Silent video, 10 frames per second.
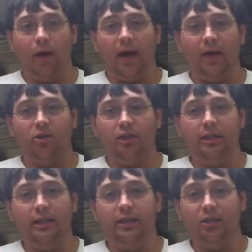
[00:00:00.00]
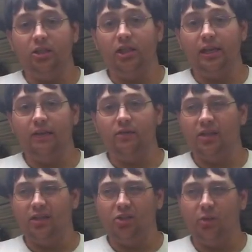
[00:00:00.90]
I actually get the sleeves,
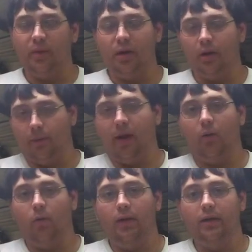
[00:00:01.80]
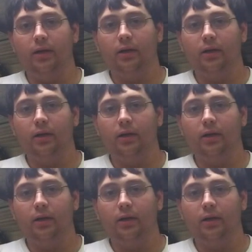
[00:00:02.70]
and they should be here in about a week.